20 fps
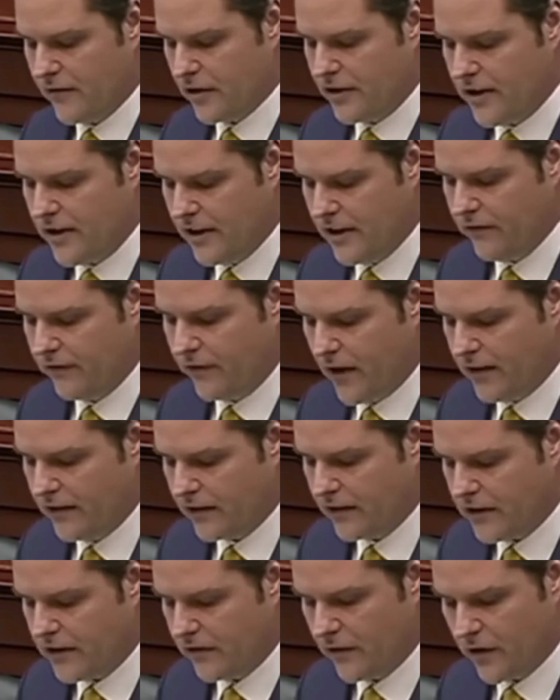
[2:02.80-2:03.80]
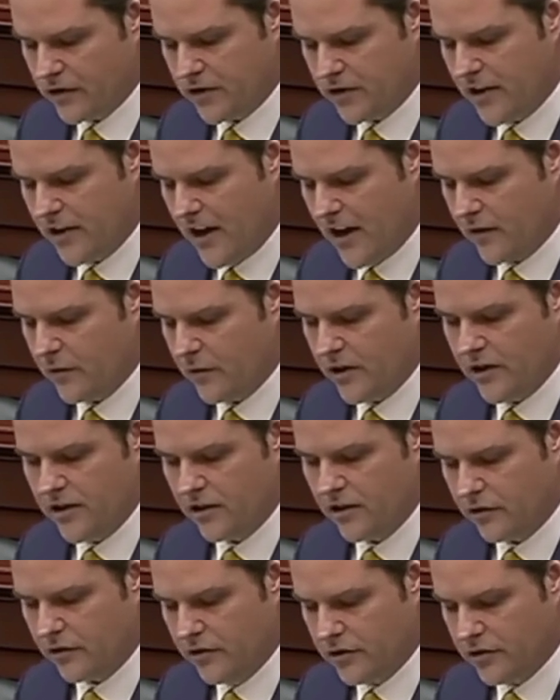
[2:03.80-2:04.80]
kid-friendly diversity, equity,
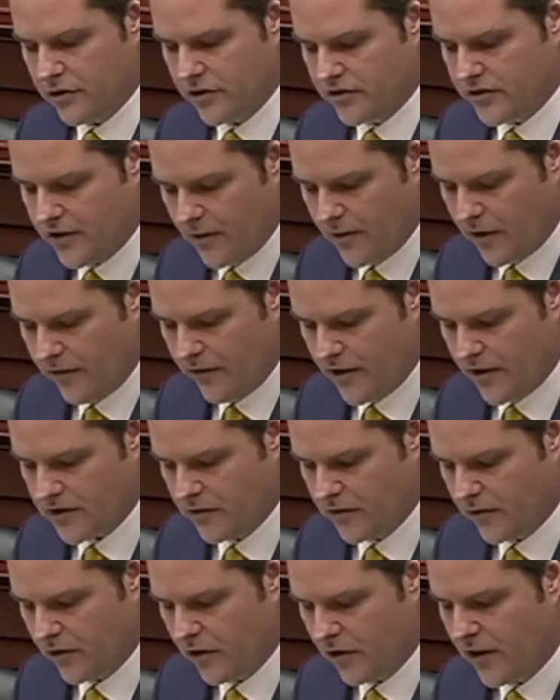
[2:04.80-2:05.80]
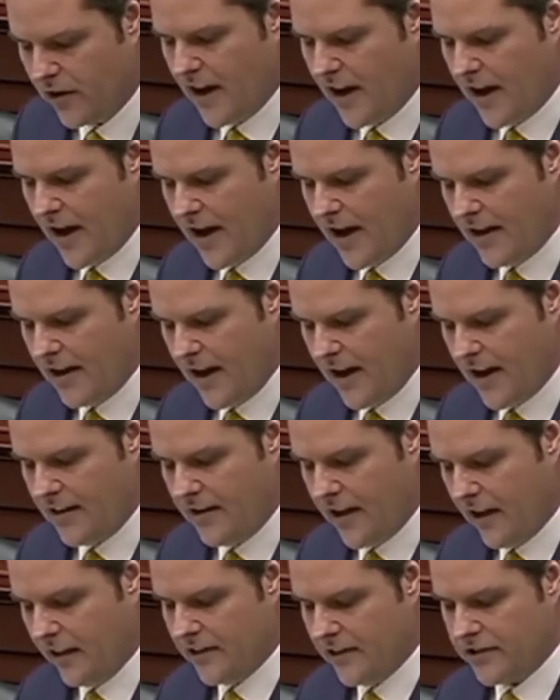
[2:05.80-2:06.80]
inclusion summer festival. And at
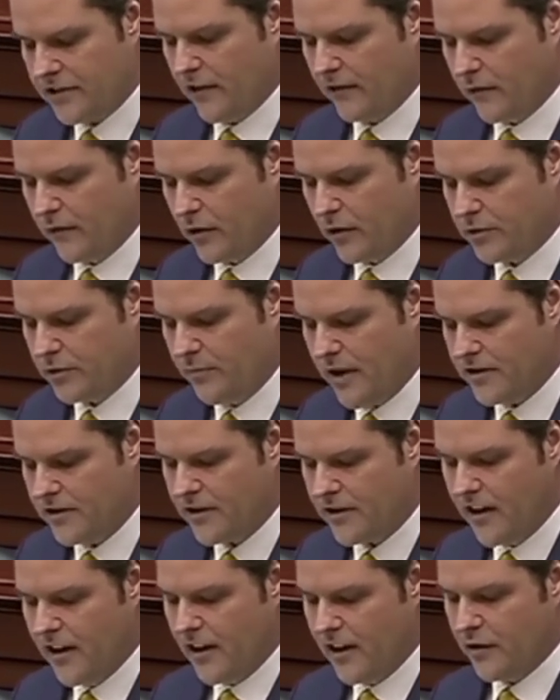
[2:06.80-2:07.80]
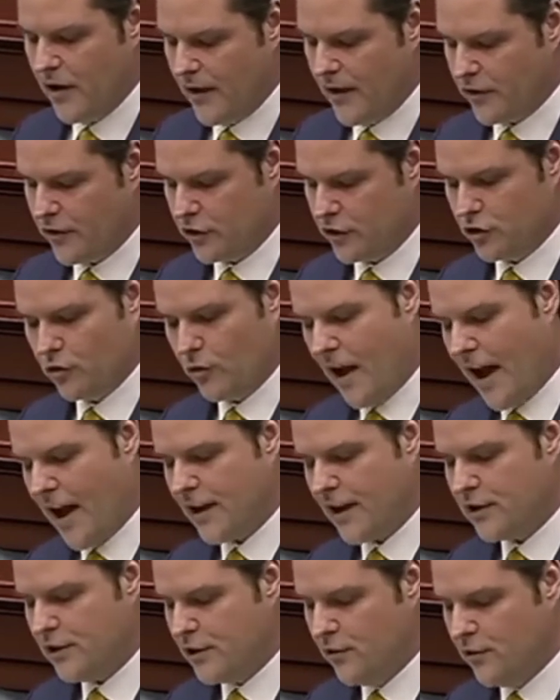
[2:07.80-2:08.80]
Nellis Air Force Base, you had the
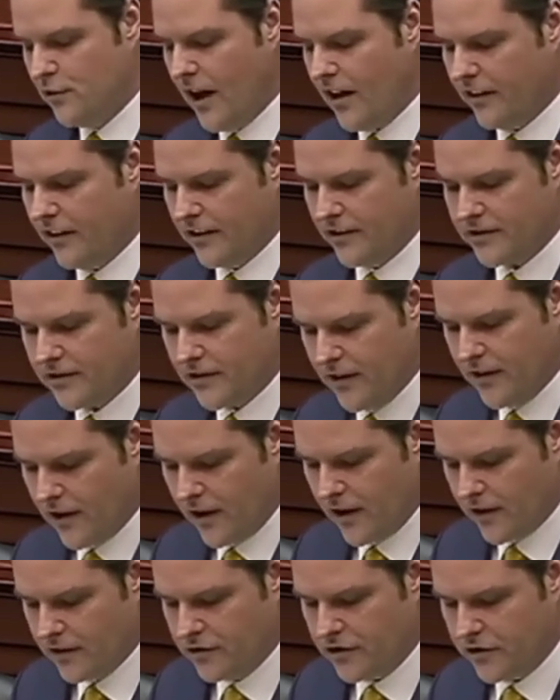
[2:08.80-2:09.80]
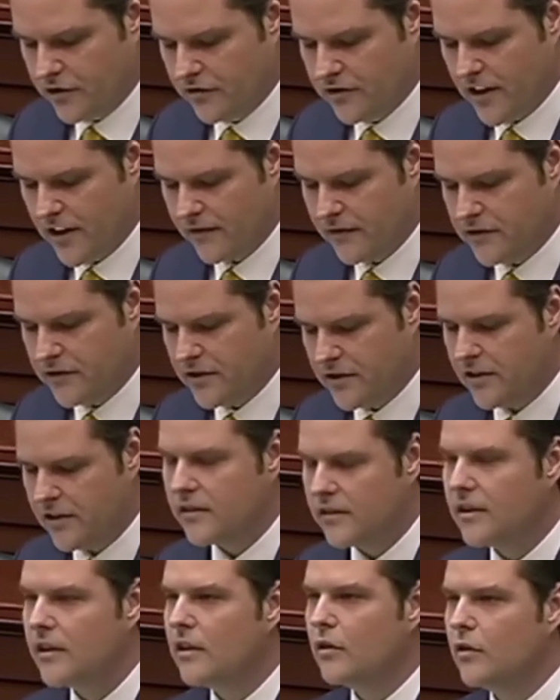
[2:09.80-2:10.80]
Drag You Nellis on June
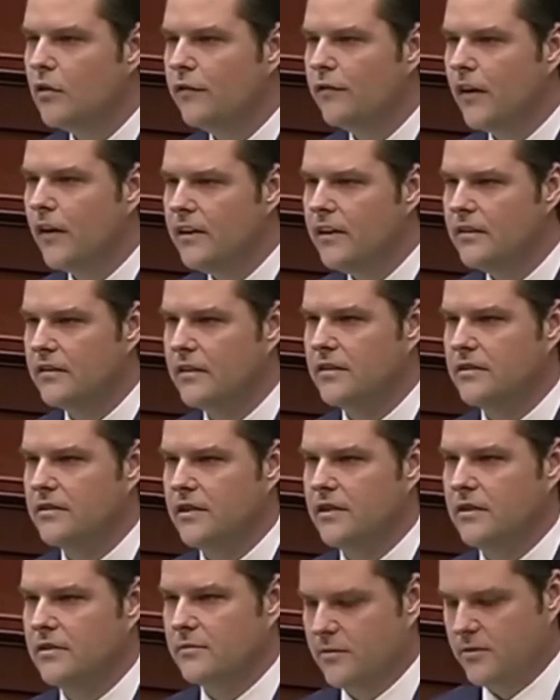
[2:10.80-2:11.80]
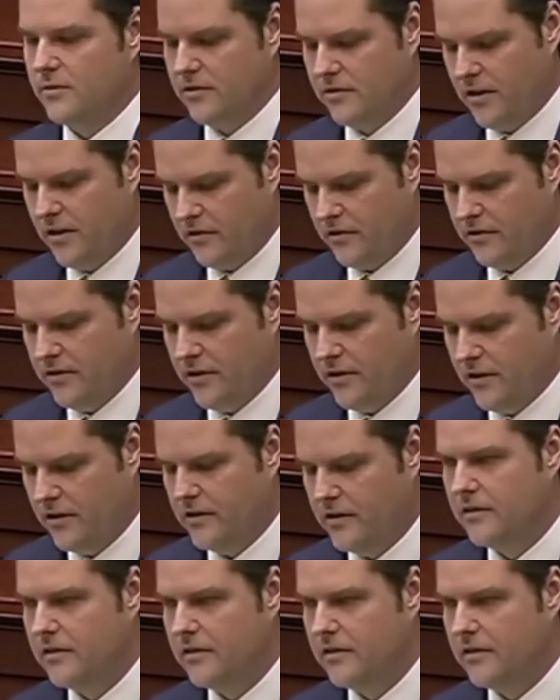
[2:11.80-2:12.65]
17th. Who funded these things, Mr. Secretary?